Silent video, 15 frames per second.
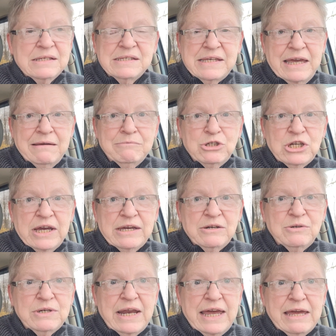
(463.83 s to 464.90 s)
Same
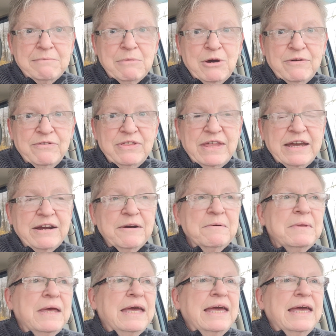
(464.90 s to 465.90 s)
channel name over there.